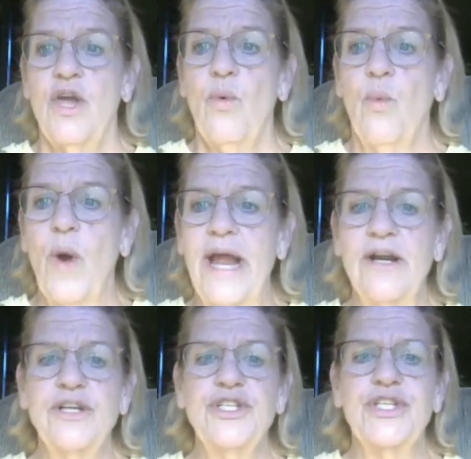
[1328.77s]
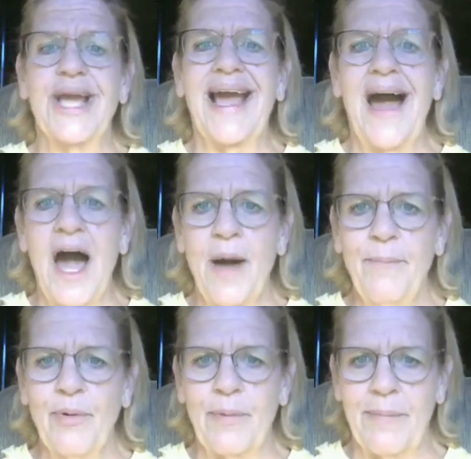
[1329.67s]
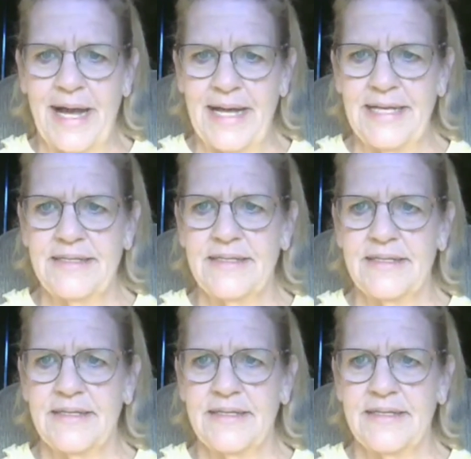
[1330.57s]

Where's the compromise?